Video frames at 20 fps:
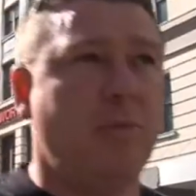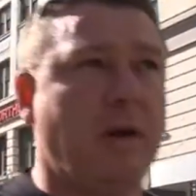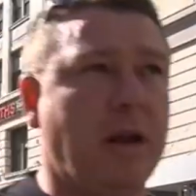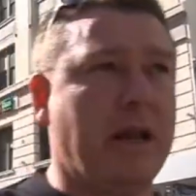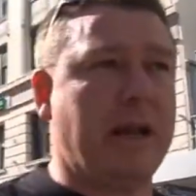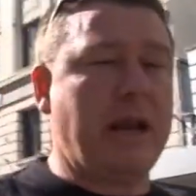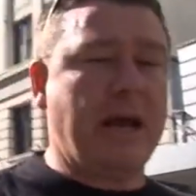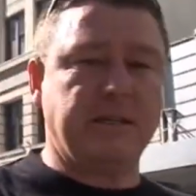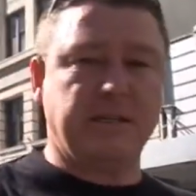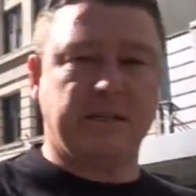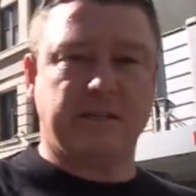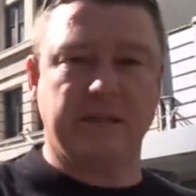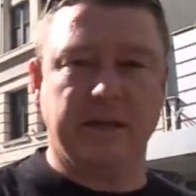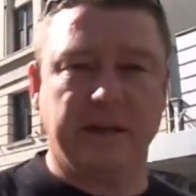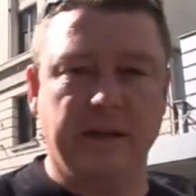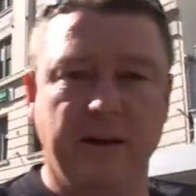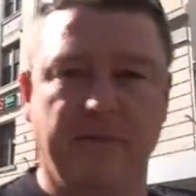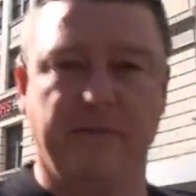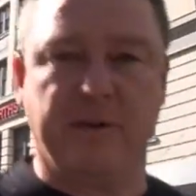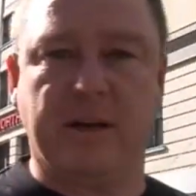Well, it has
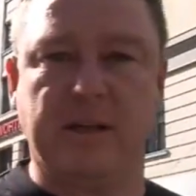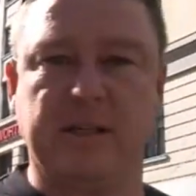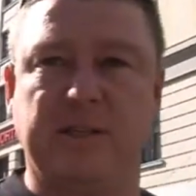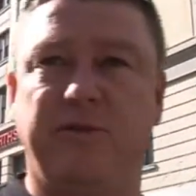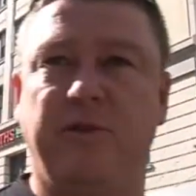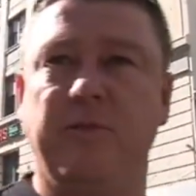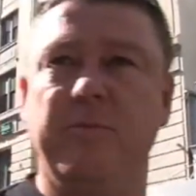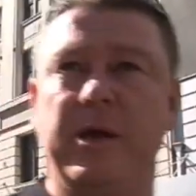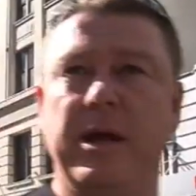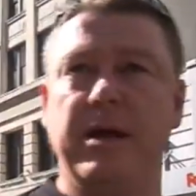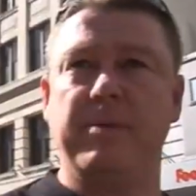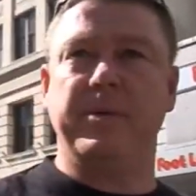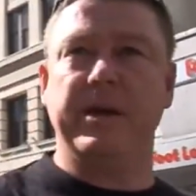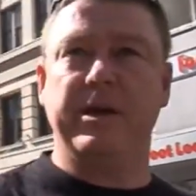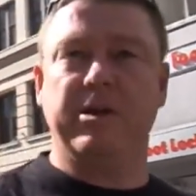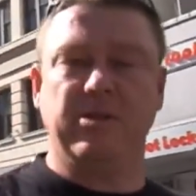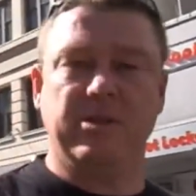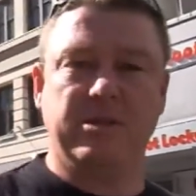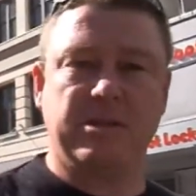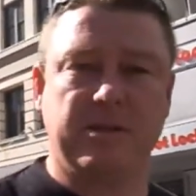significance for me
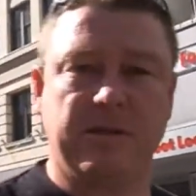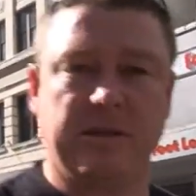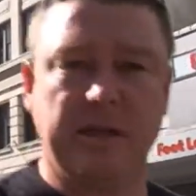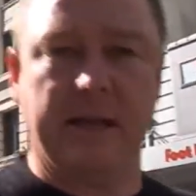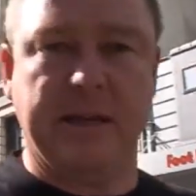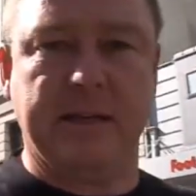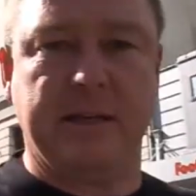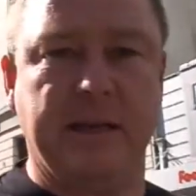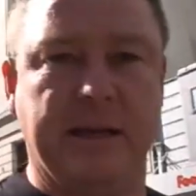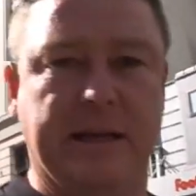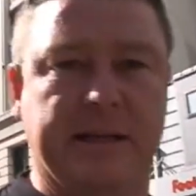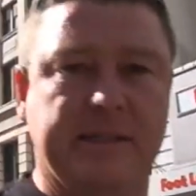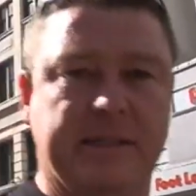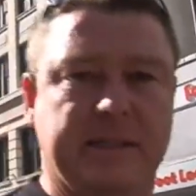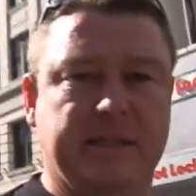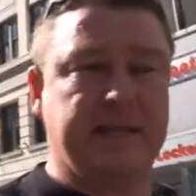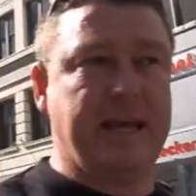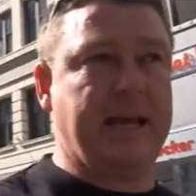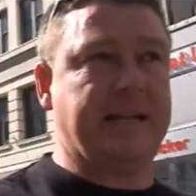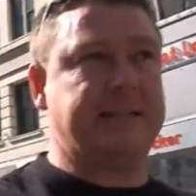because
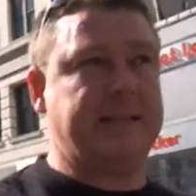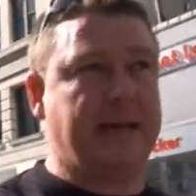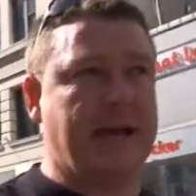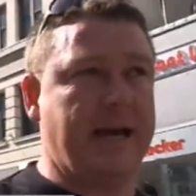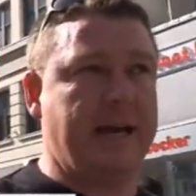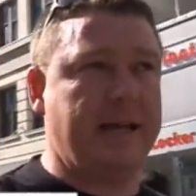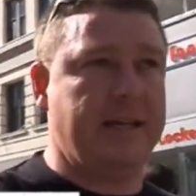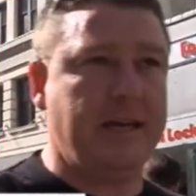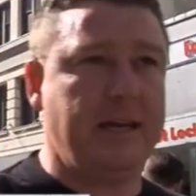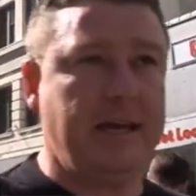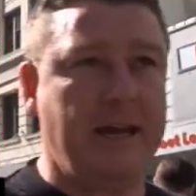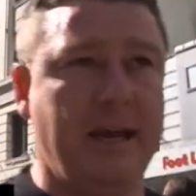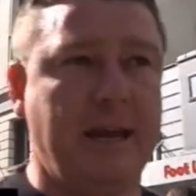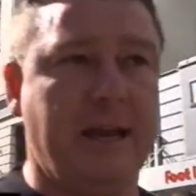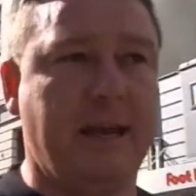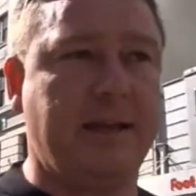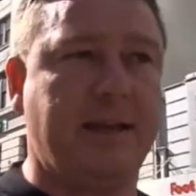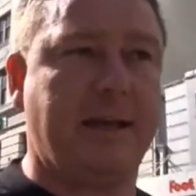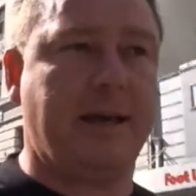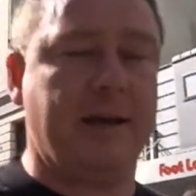it's that day of the
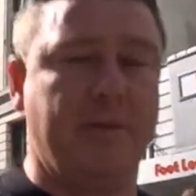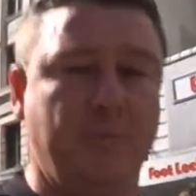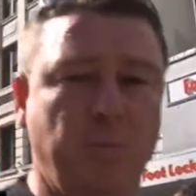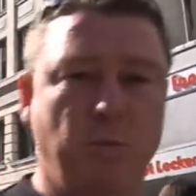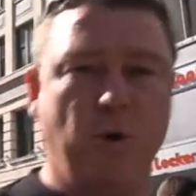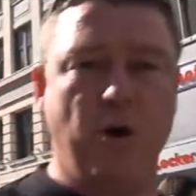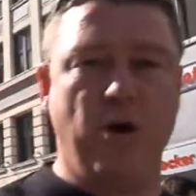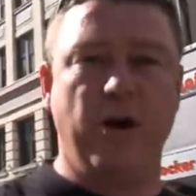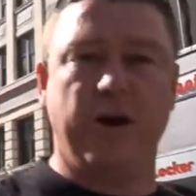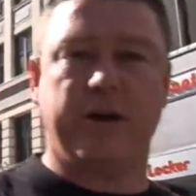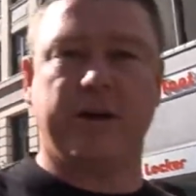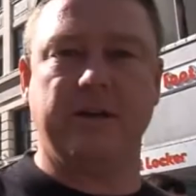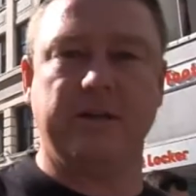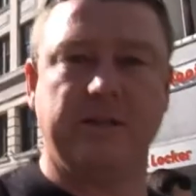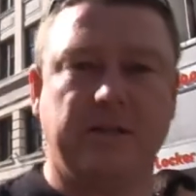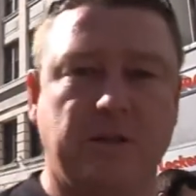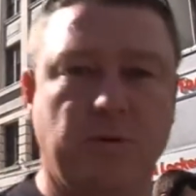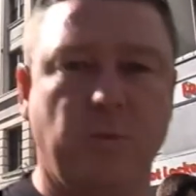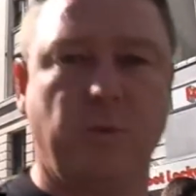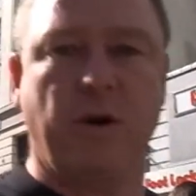year that
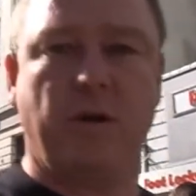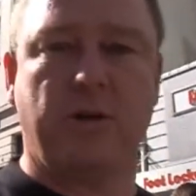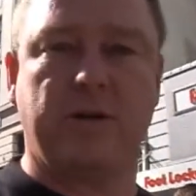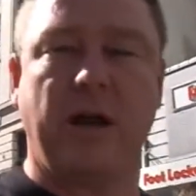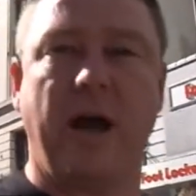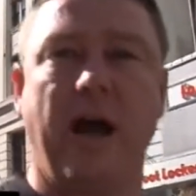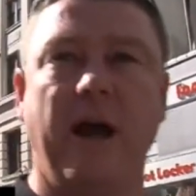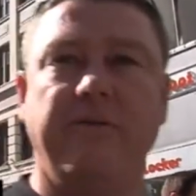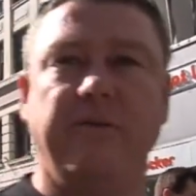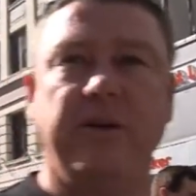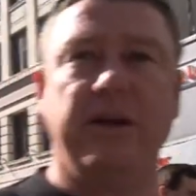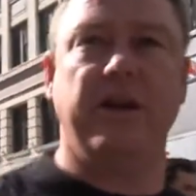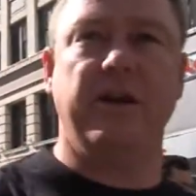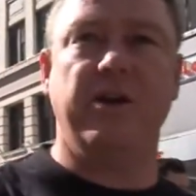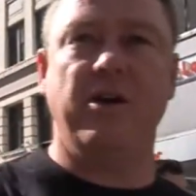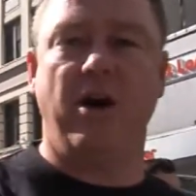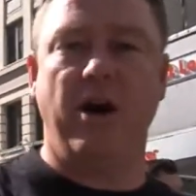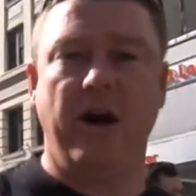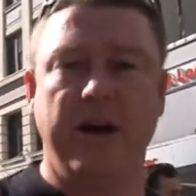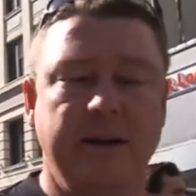workers the world over
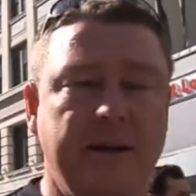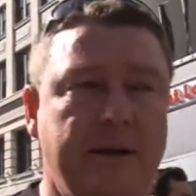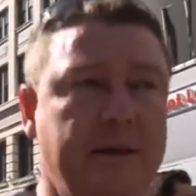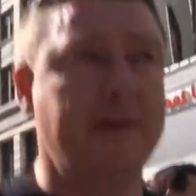unite